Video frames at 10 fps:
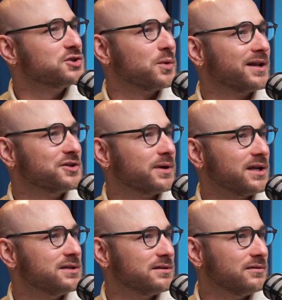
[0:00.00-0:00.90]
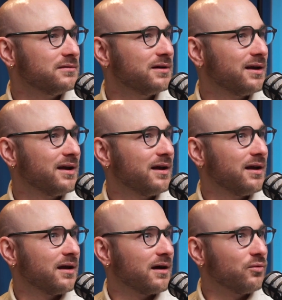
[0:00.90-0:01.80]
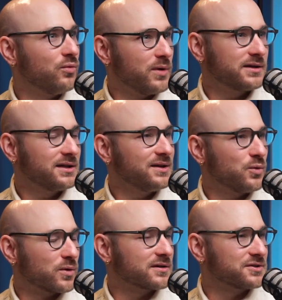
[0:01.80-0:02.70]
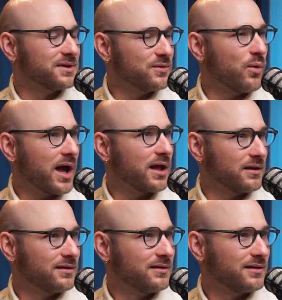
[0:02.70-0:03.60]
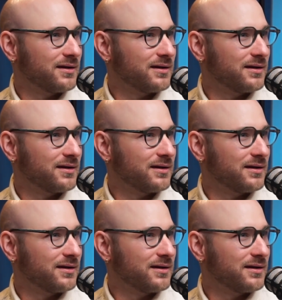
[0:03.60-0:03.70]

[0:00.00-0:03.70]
2022 weirdly works really well. Yeah, I